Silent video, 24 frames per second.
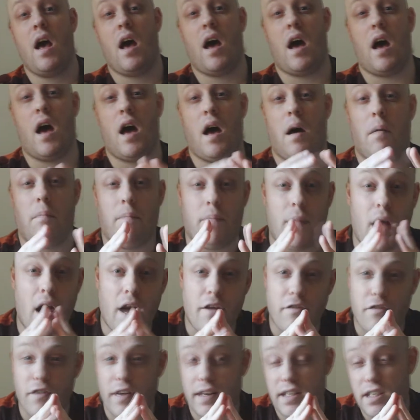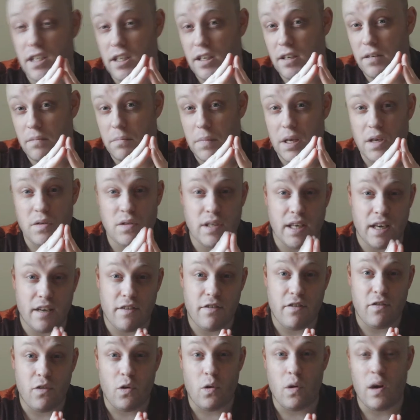I've written music
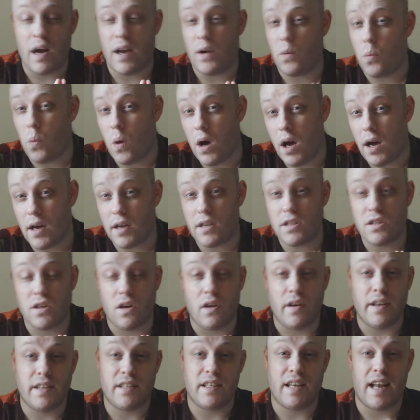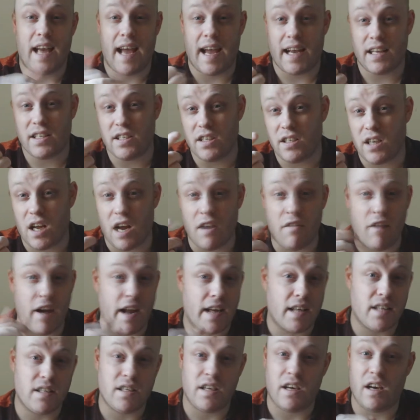for and worked on as an actor,
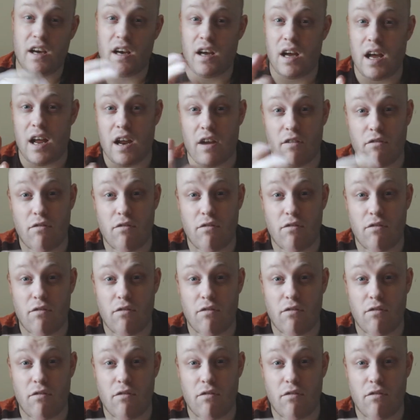director,